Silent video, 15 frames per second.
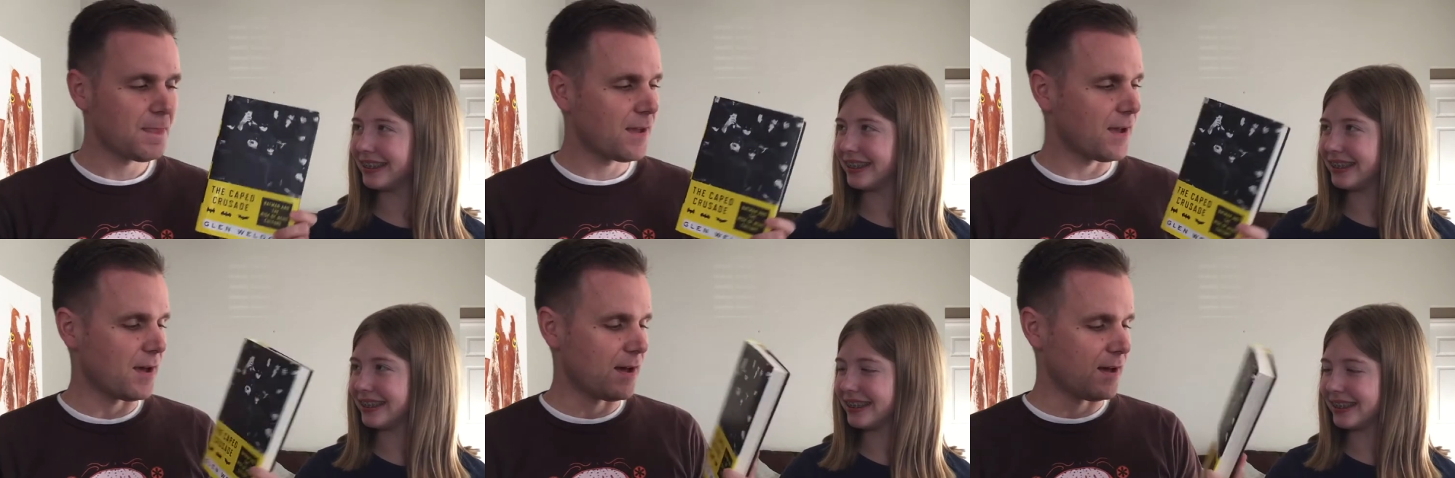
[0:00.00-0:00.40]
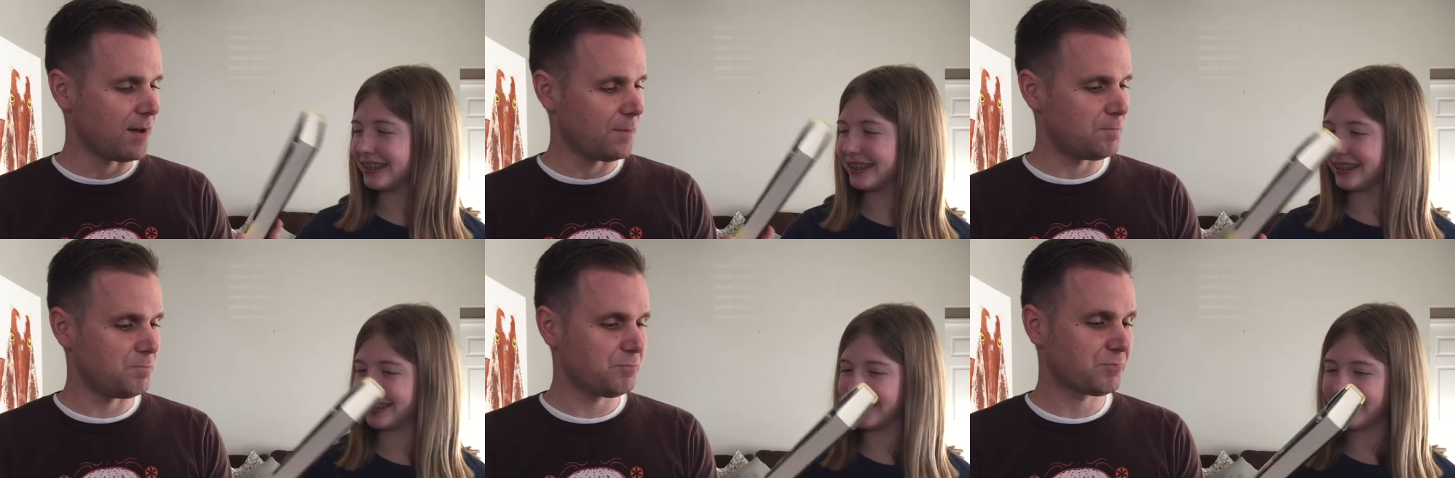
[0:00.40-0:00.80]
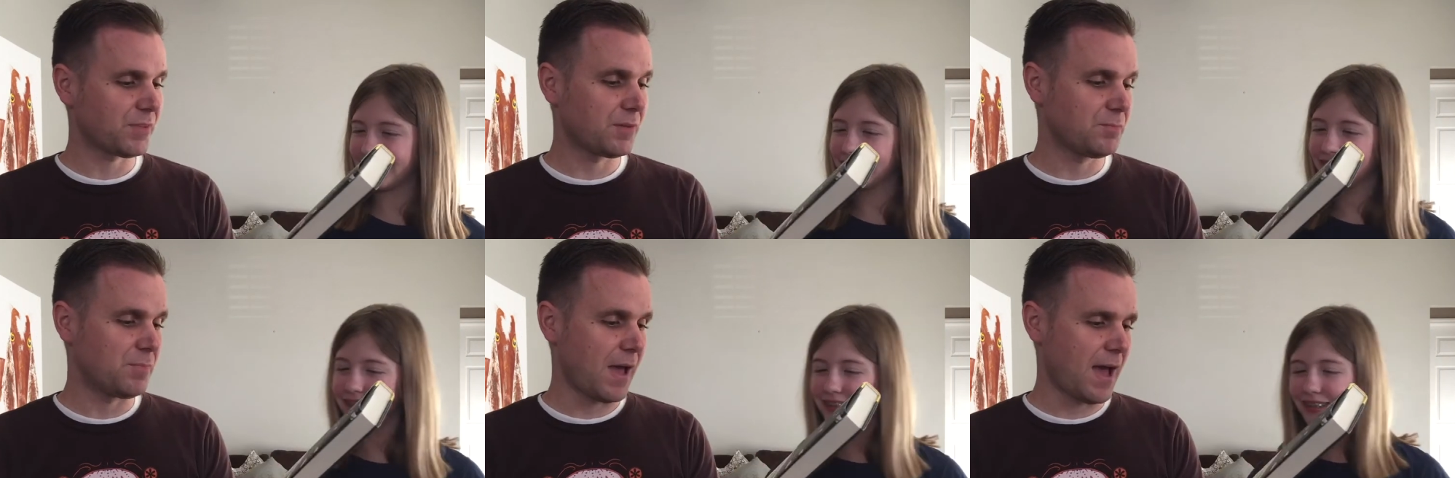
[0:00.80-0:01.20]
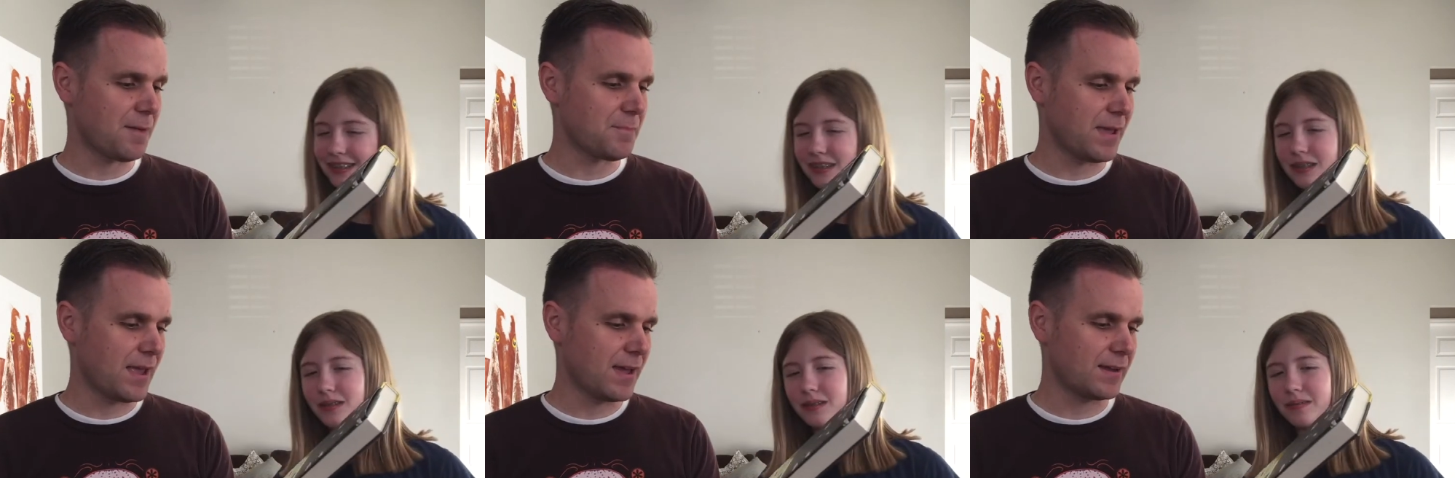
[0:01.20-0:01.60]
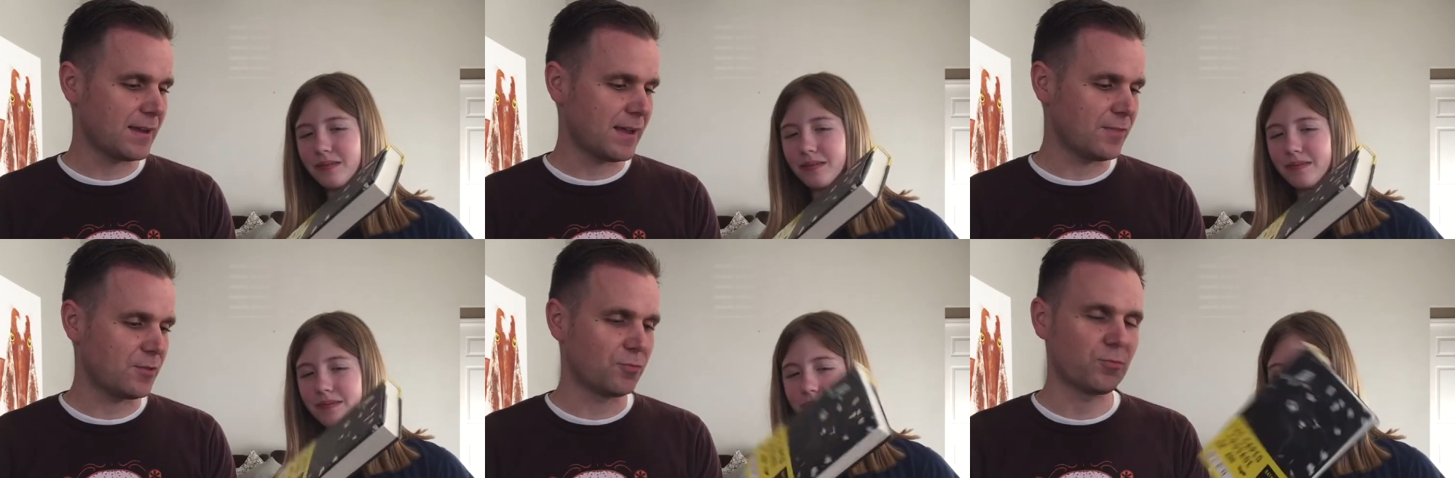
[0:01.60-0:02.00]
Speaker 1: Um, Batman
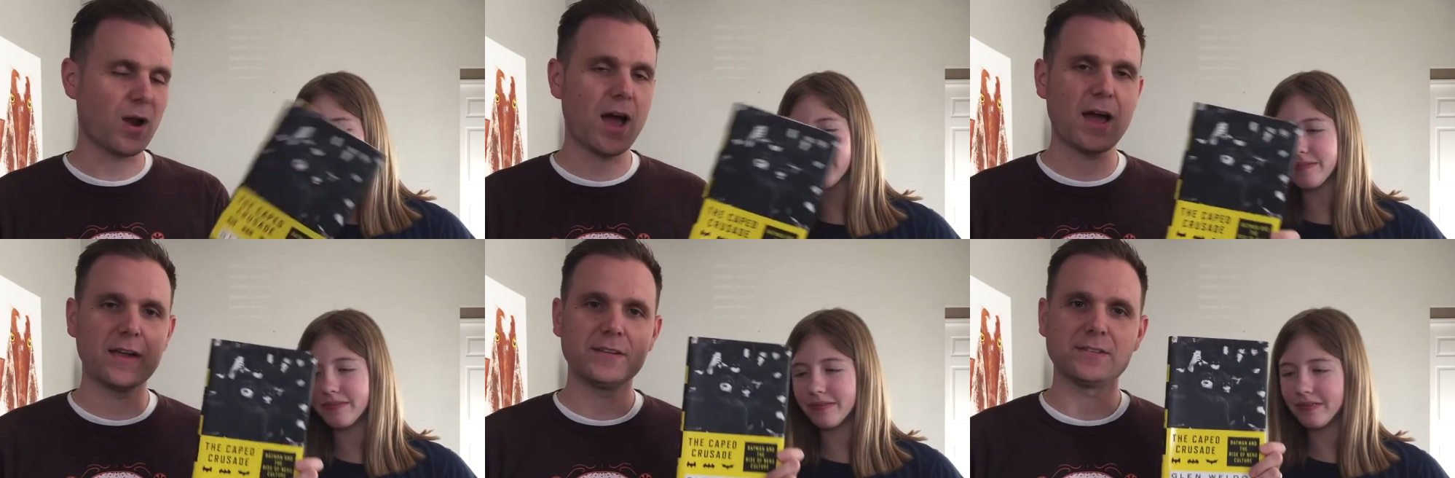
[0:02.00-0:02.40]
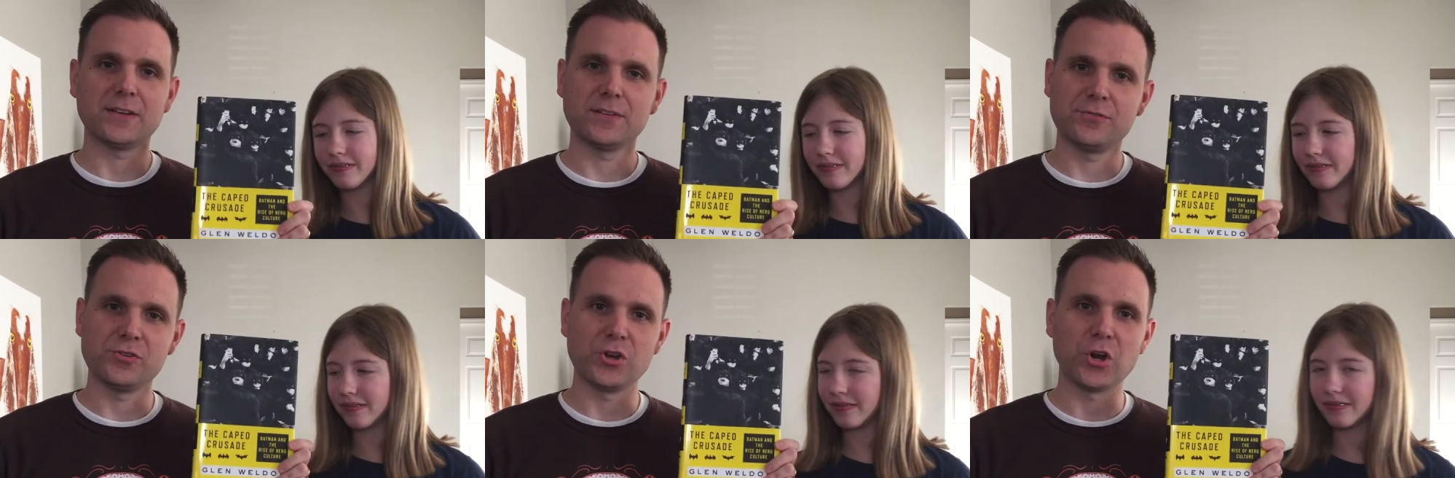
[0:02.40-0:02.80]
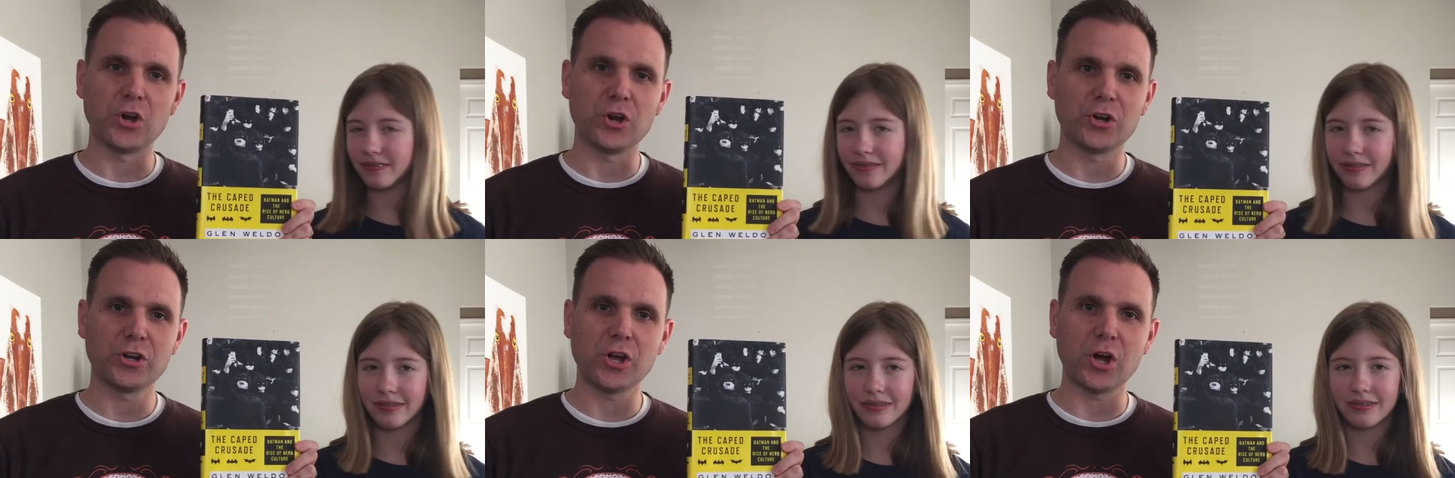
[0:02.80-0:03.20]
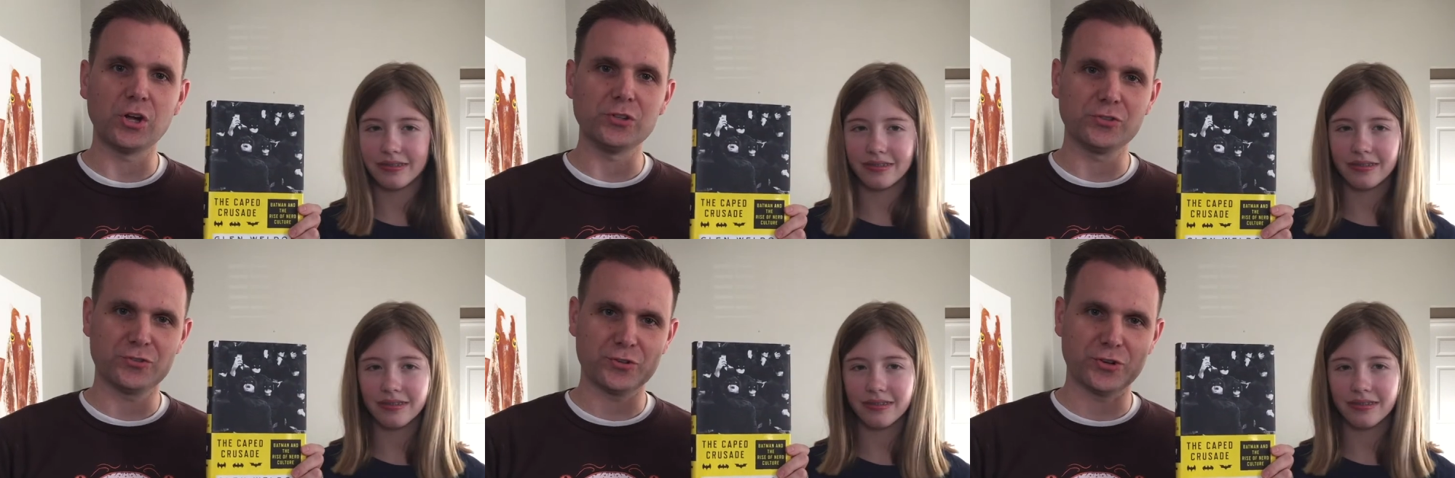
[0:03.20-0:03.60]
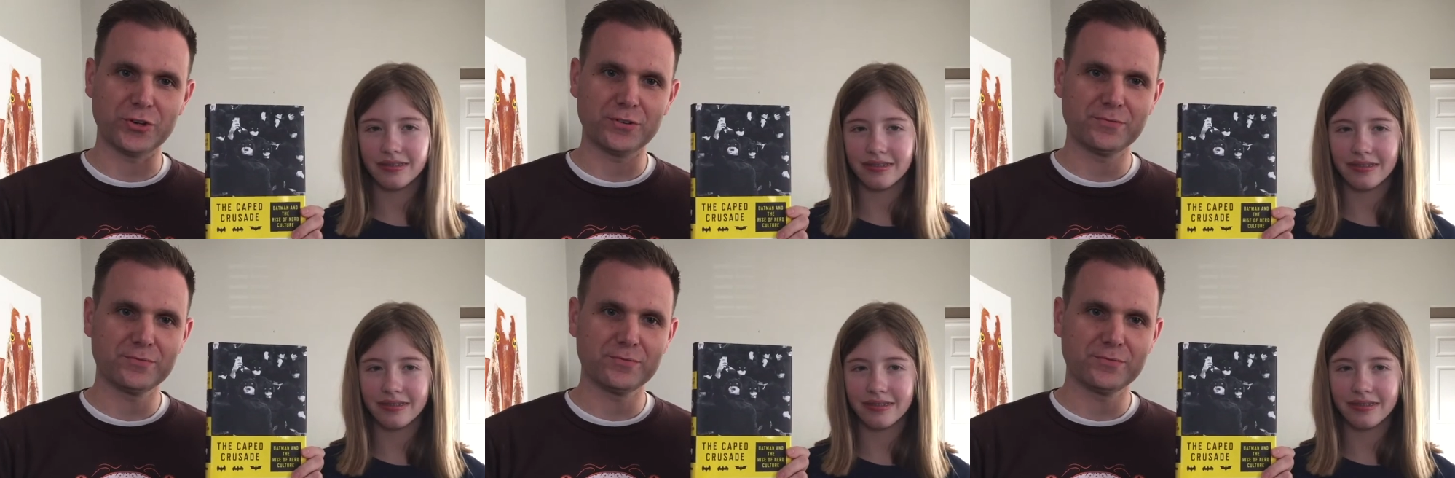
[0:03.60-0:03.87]
and the Rise of Nerd Culture,